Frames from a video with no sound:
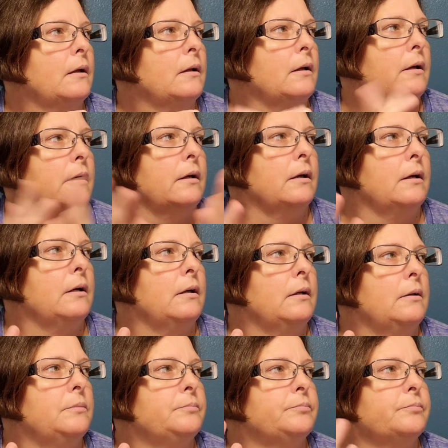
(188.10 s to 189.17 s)
like
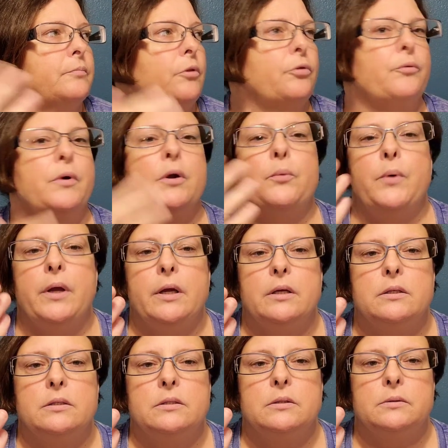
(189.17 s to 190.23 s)
3
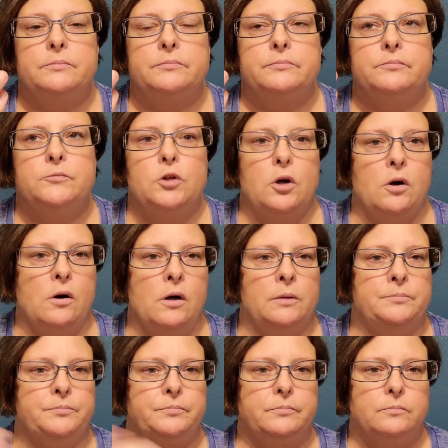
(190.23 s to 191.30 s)
weeks
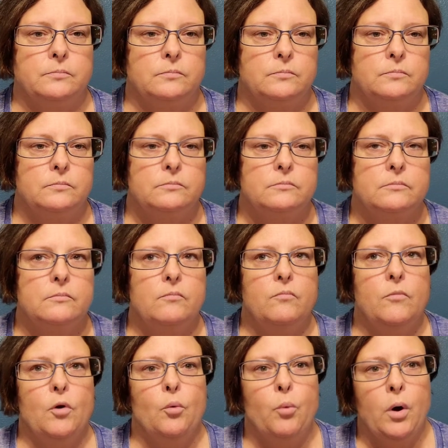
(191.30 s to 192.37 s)
on,
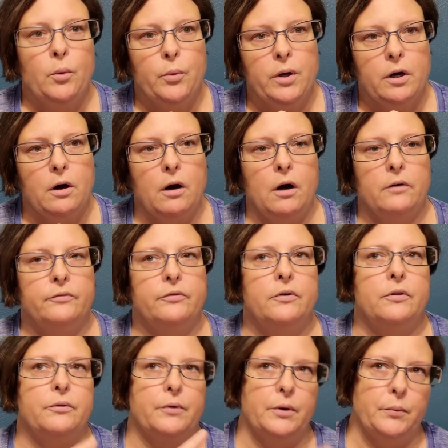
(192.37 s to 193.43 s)
1 week off,
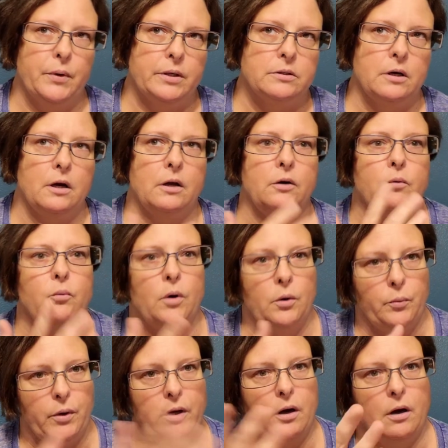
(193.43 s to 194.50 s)
3 weeks on,
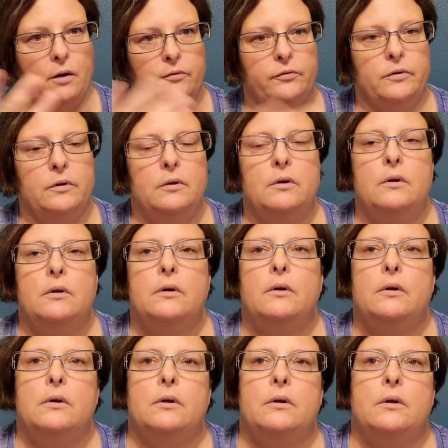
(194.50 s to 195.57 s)
1 week off,
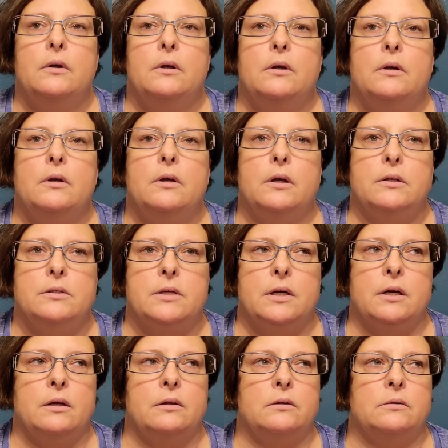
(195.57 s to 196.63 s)

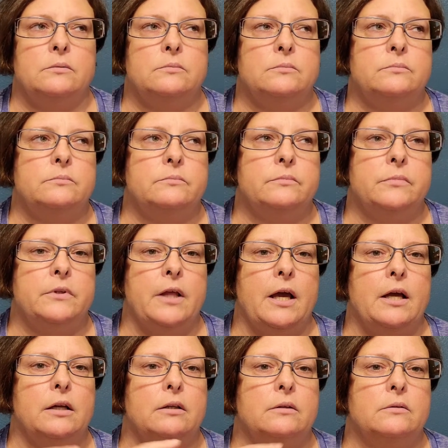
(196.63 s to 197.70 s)
until
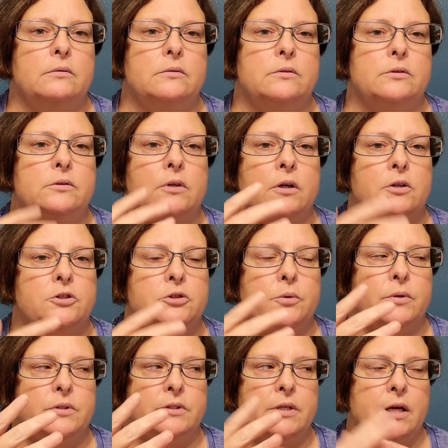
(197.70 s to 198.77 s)
that started
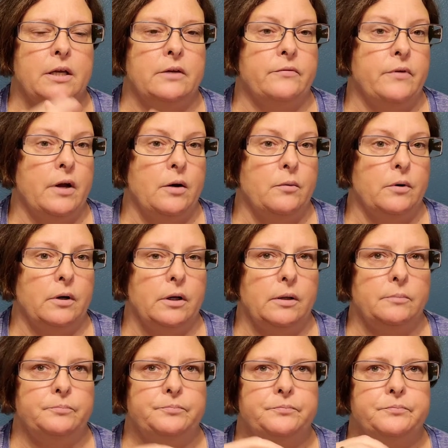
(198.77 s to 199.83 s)
showing signs of not
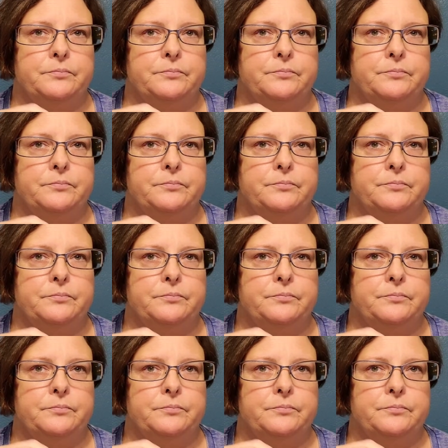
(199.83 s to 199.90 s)
working.